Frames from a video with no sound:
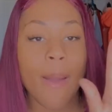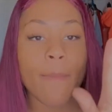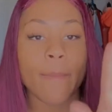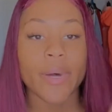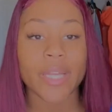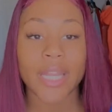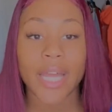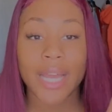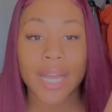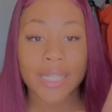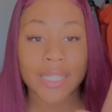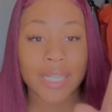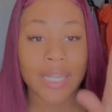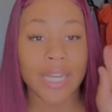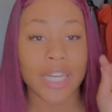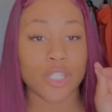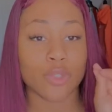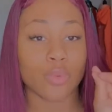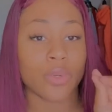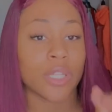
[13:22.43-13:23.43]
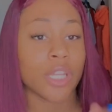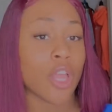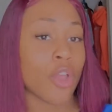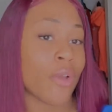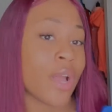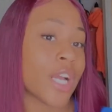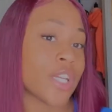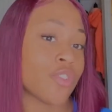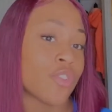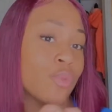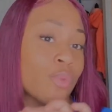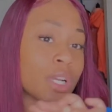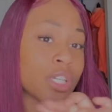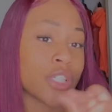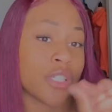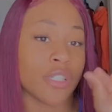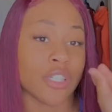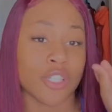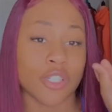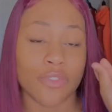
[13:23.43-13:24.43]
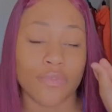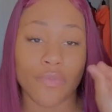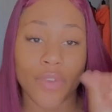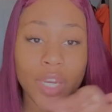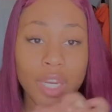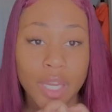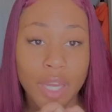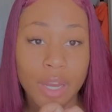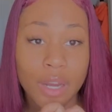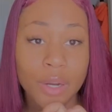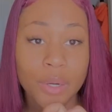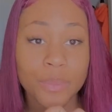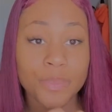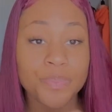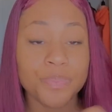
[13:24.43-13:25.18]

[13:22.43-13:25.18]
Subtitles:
But like I said, I just want to thank you guys for watching this video.